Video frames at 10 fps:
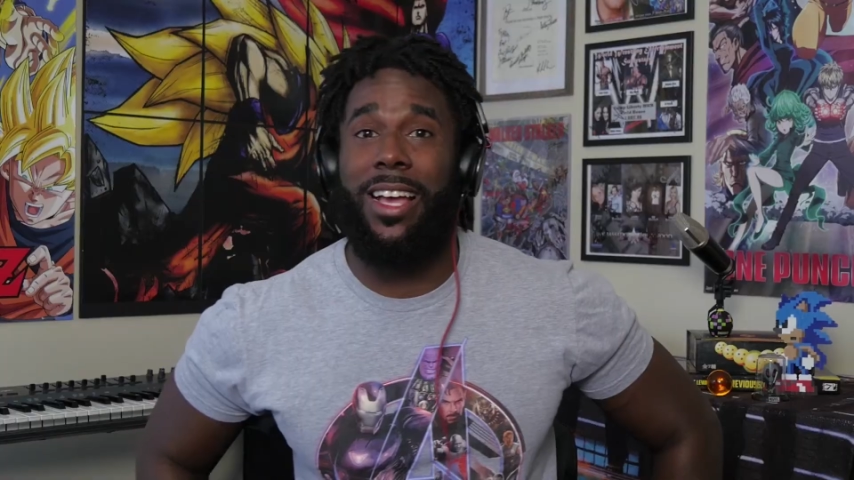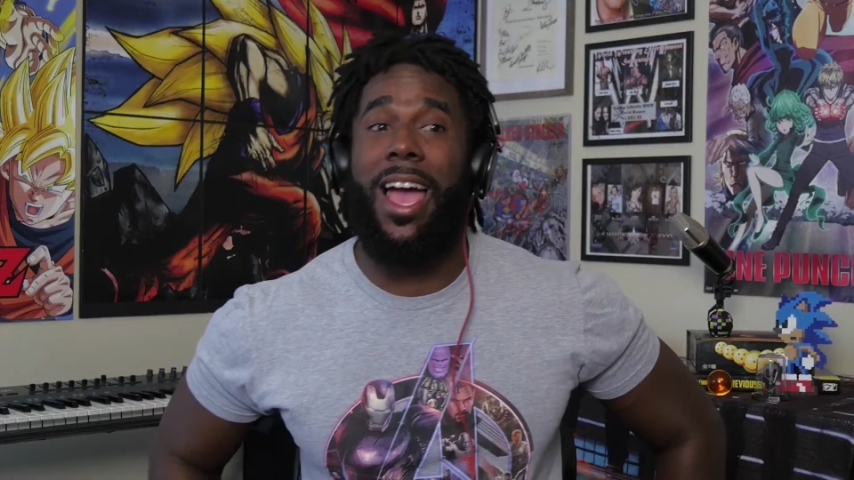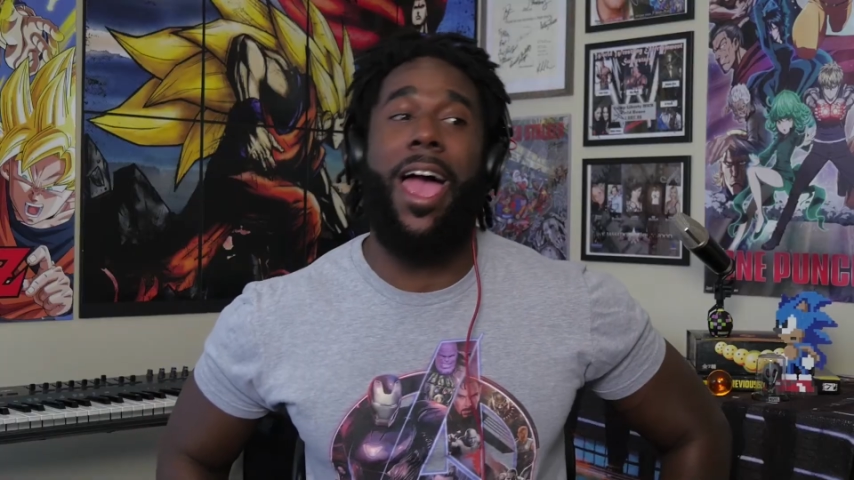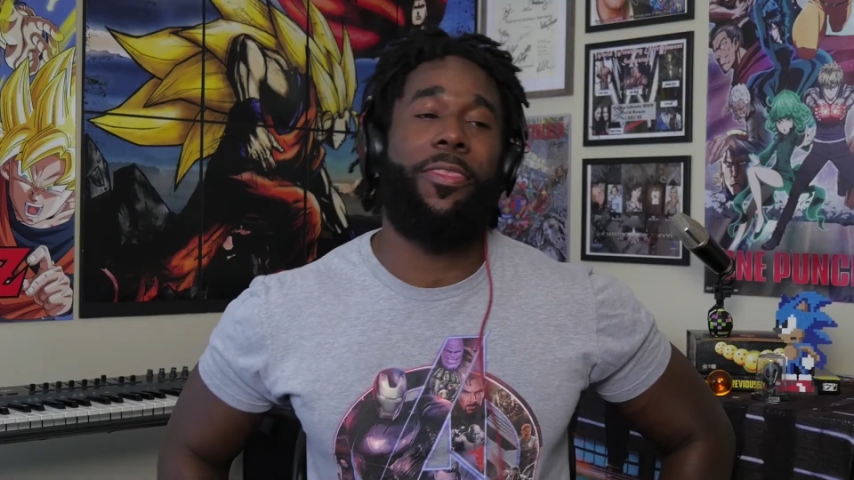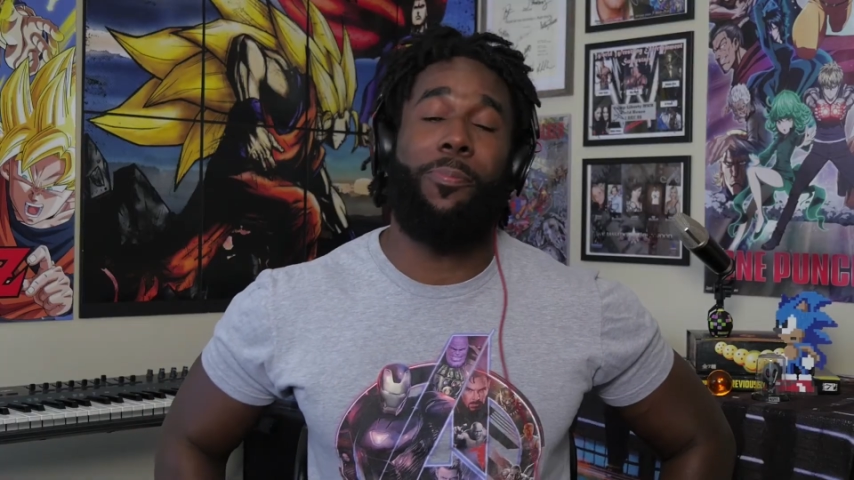I
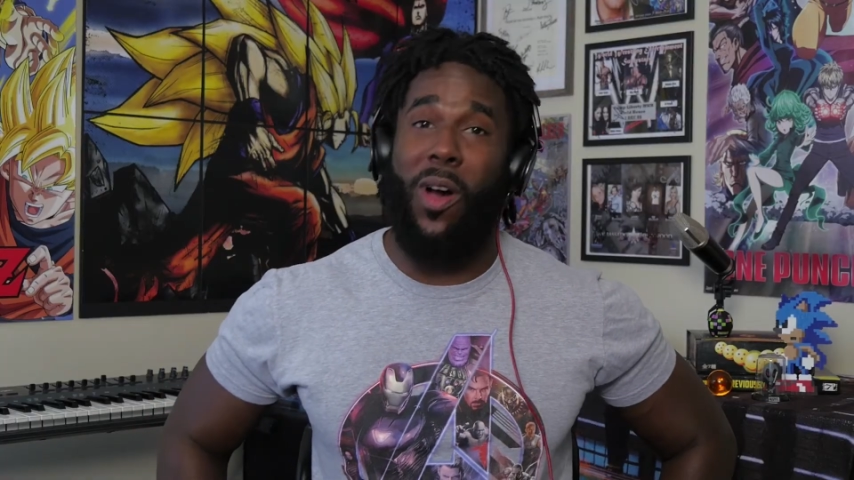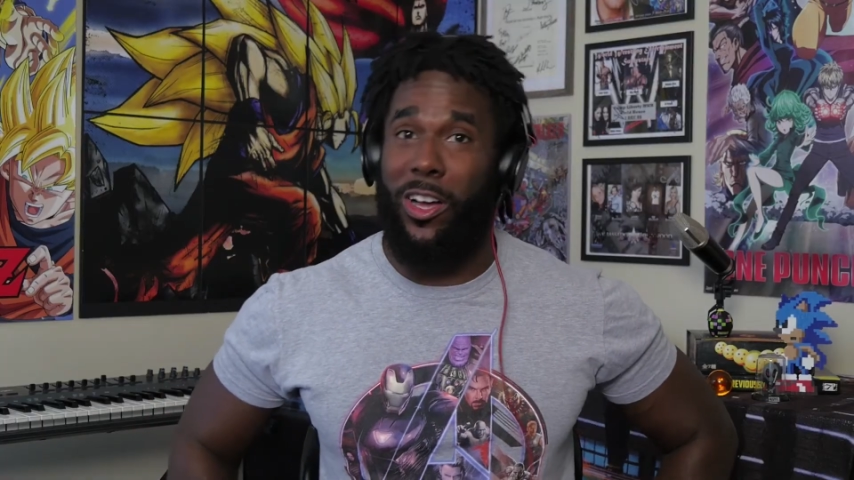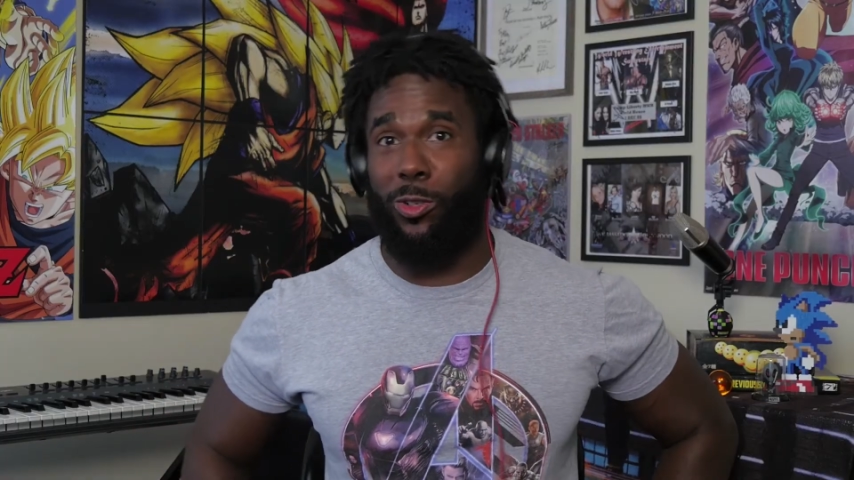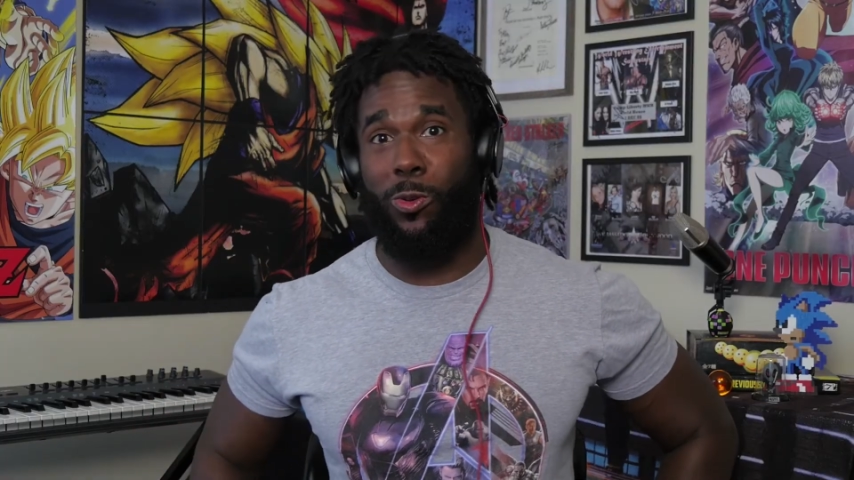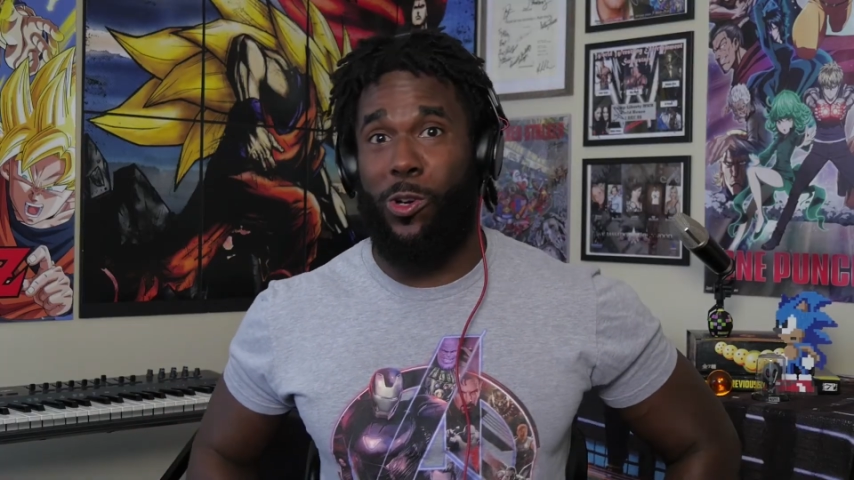had to
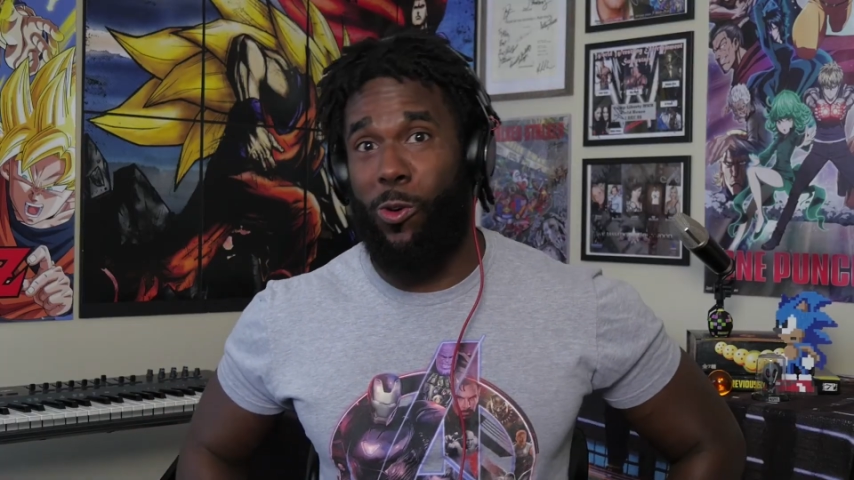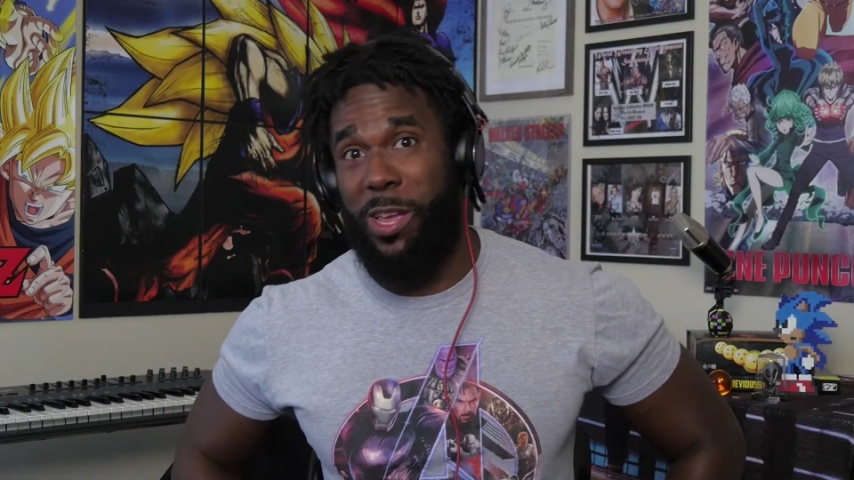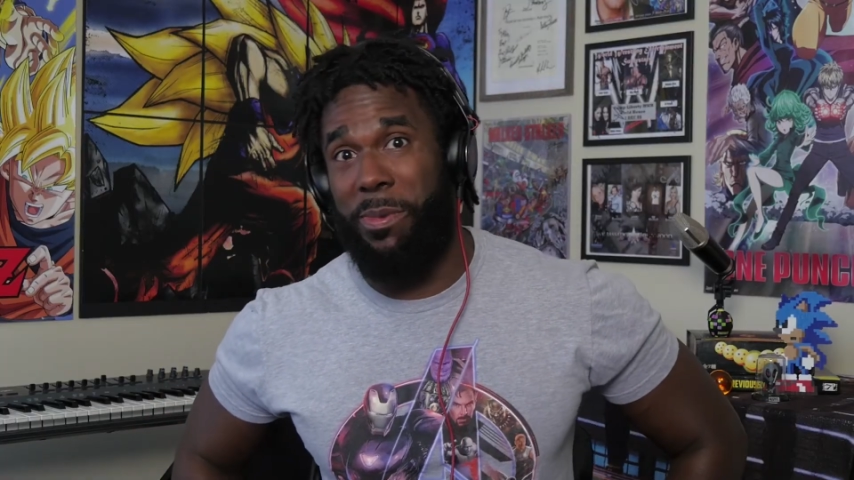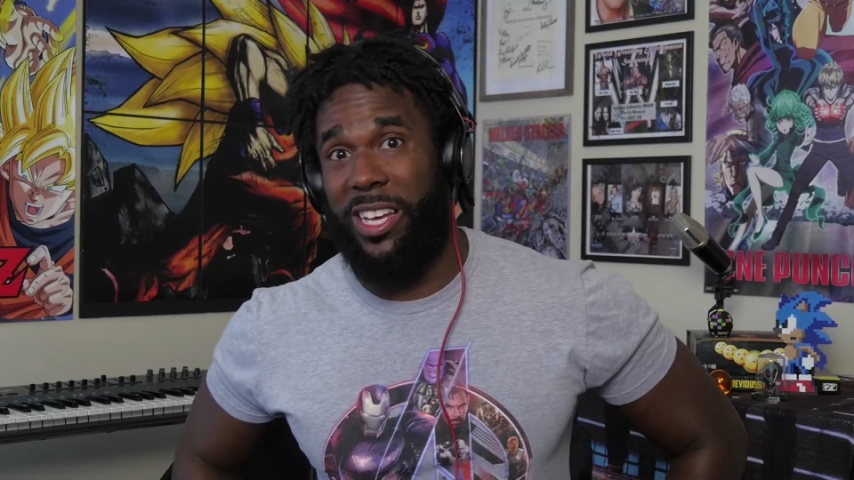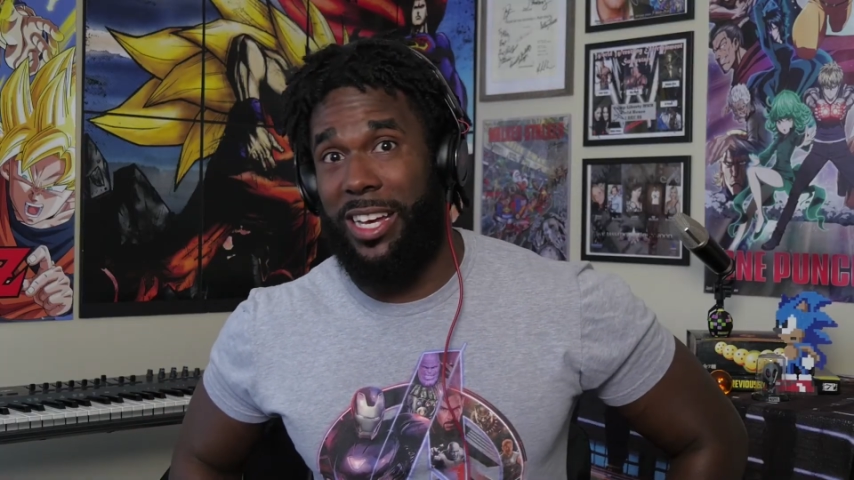pause real
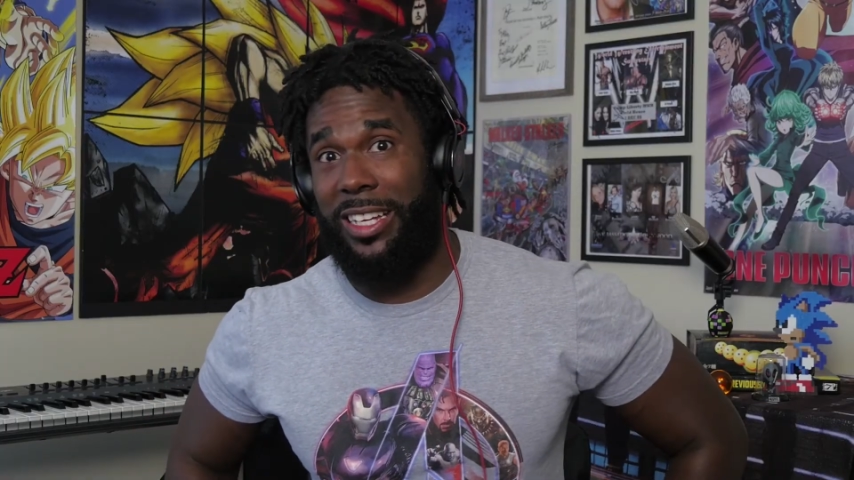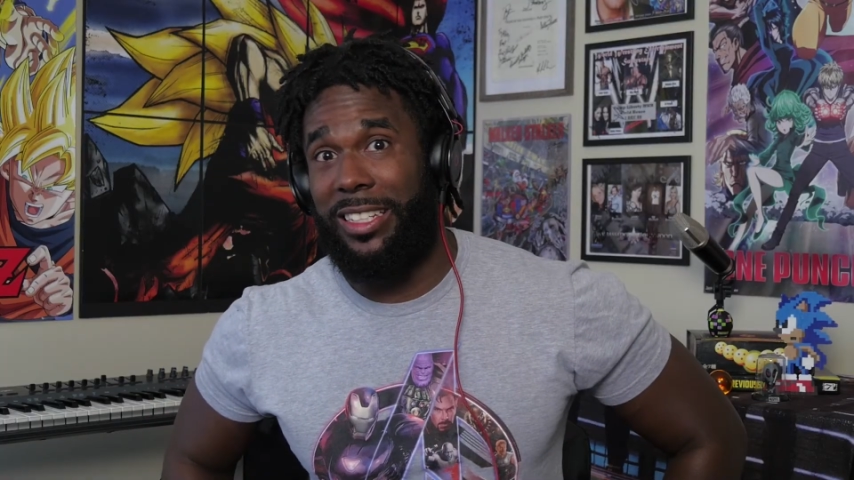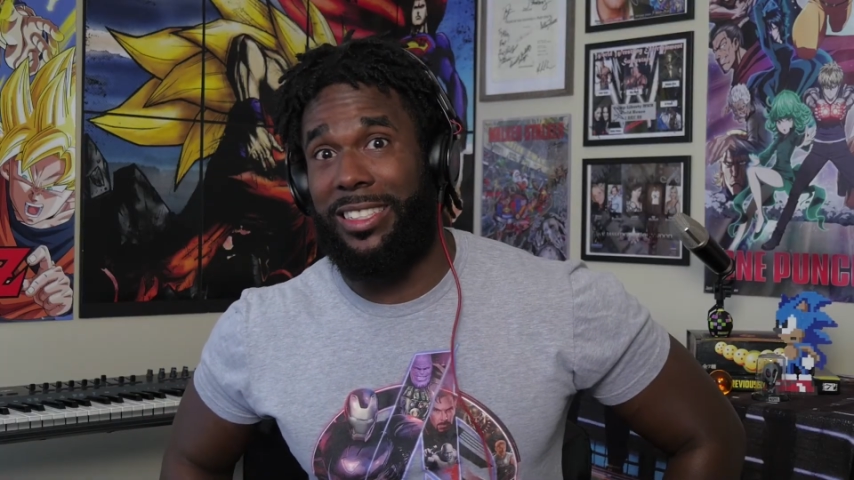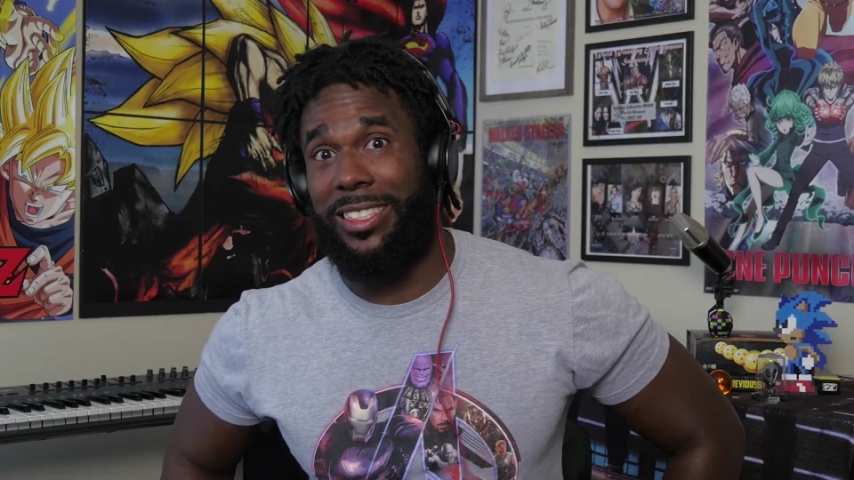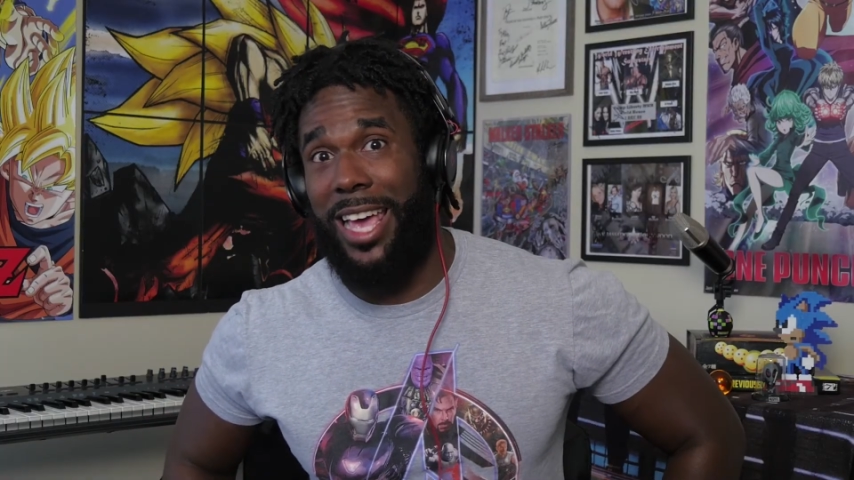quick
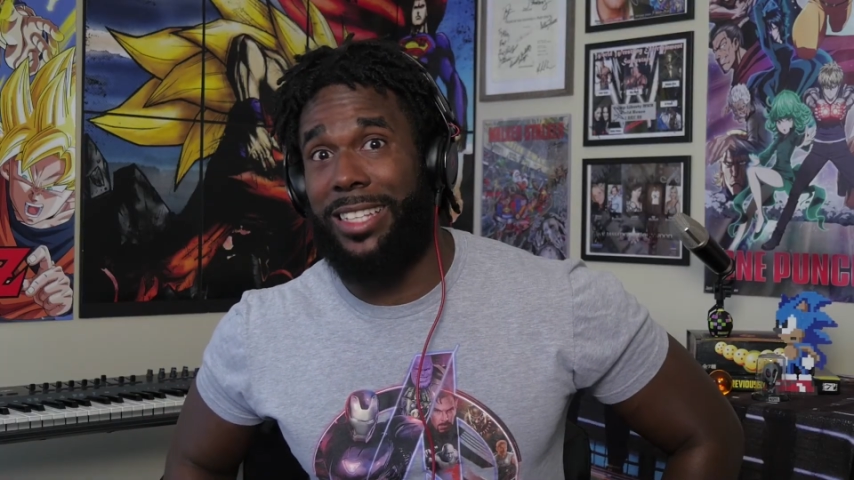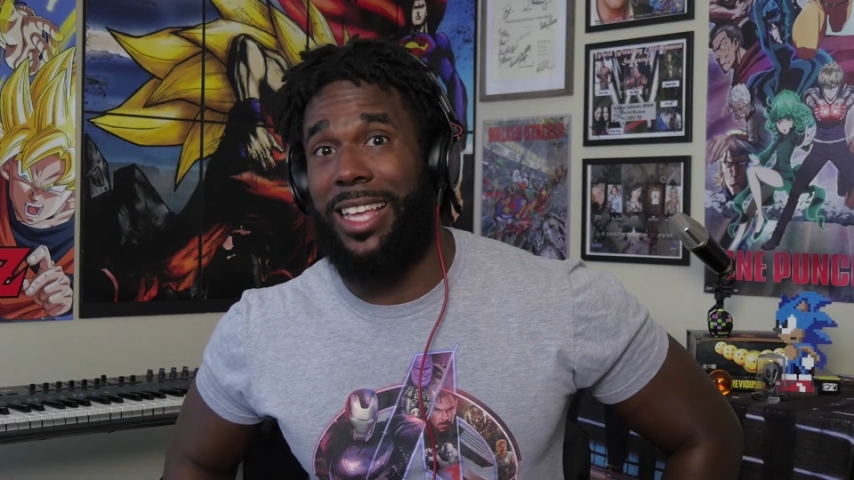because yes,